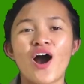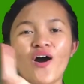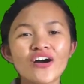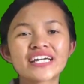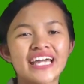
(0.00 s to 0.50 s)

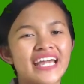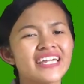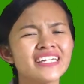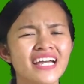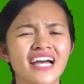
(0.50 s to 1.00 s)

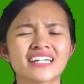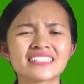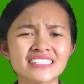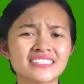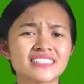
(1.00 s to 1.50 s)
Okay,
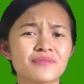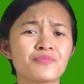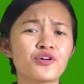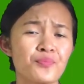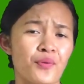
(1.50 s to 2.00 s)
this is the
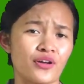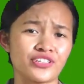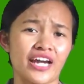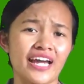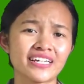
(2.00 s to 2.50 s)
good
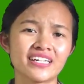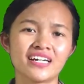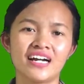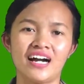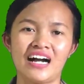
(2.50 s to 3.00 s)
project
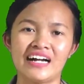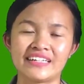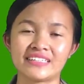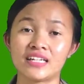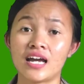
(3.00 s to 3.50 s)

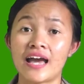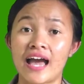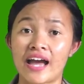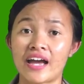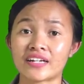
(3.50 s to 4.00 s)
and
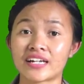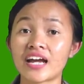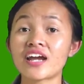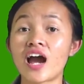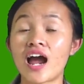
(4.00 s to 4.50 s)

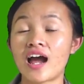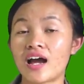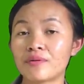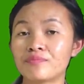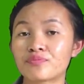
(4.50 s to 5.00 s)
I
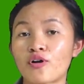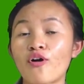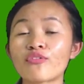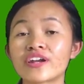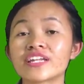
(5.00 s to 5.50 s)
have
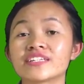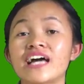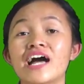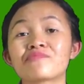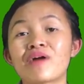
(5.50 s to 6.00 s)
already
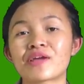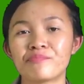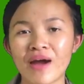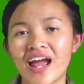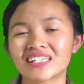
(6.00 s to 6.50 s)
done my
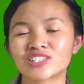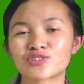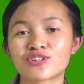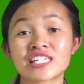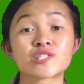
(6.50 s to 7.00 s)
best to
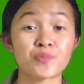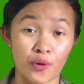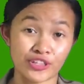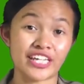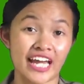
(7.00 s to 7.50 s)
do this
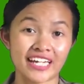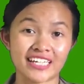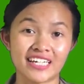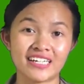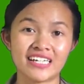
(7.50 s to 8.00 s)
project.
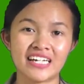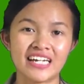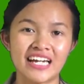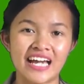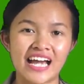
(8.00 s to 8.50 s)

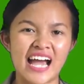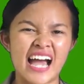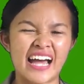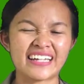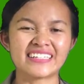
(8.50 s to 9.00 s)

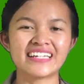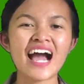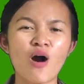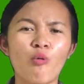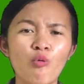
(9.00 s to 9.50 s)
And
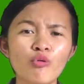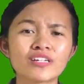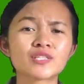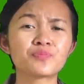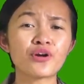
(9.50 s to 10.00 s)
now
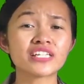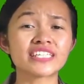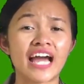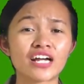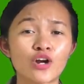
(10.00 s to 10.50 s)
this
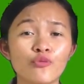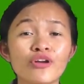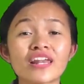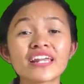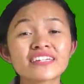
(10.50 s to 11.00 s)
project
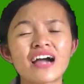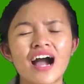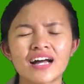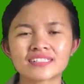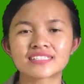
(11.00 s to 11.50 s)
will lead
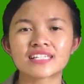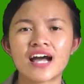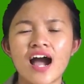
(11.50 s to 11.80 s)
us